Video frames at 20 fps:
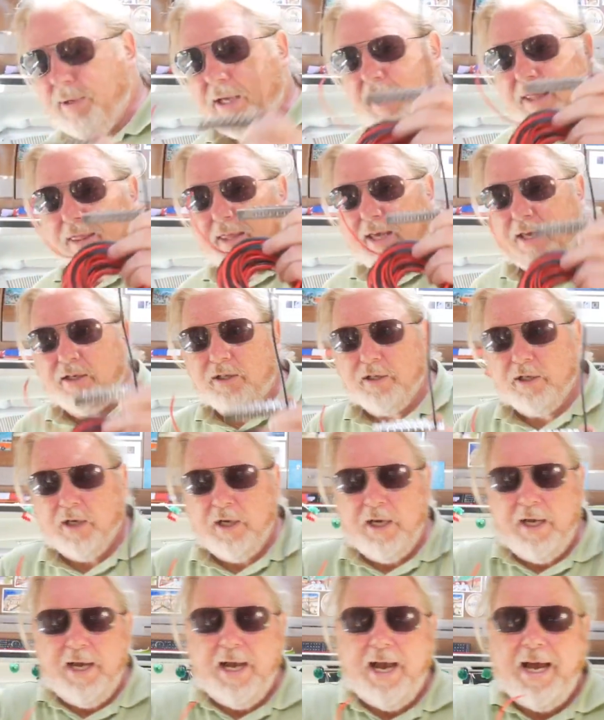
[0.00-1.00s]
in this,
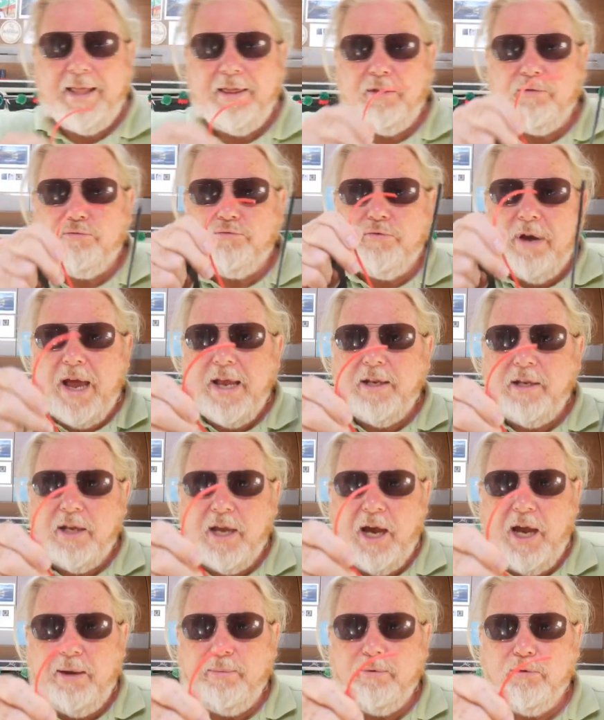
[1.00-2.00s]
and the red
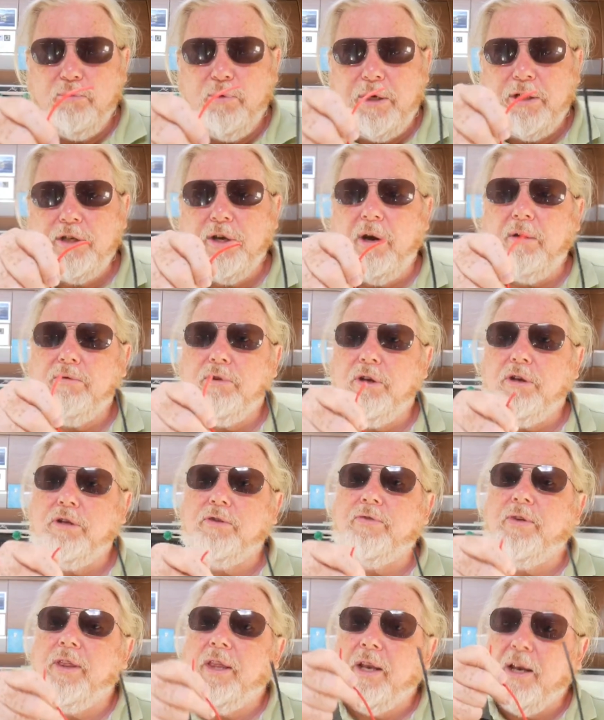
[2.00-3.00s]
cable, which I'll use
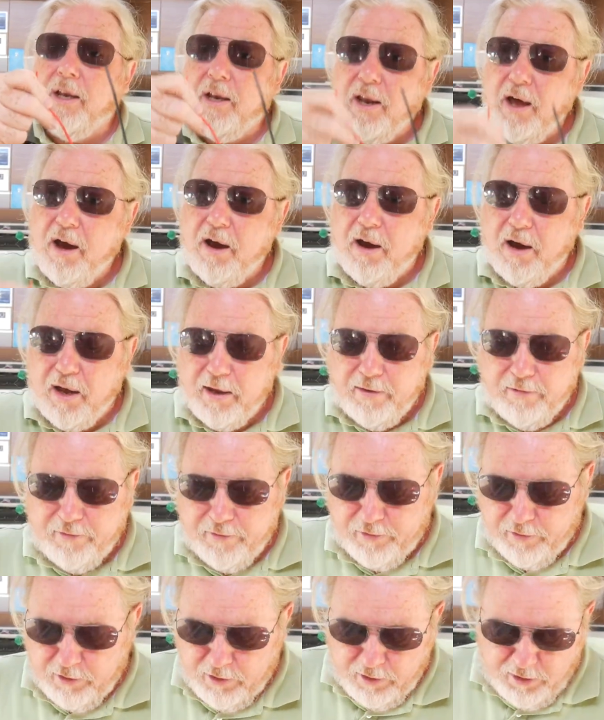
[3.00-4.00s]
for the
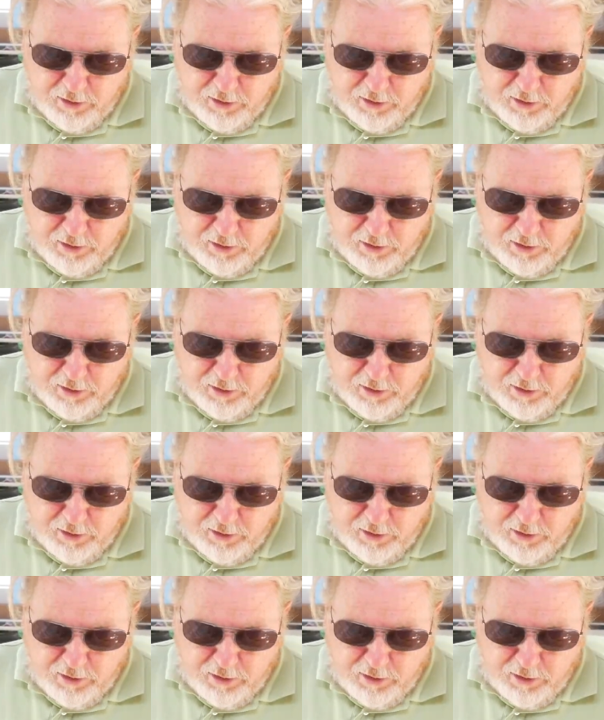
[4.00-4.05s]
live,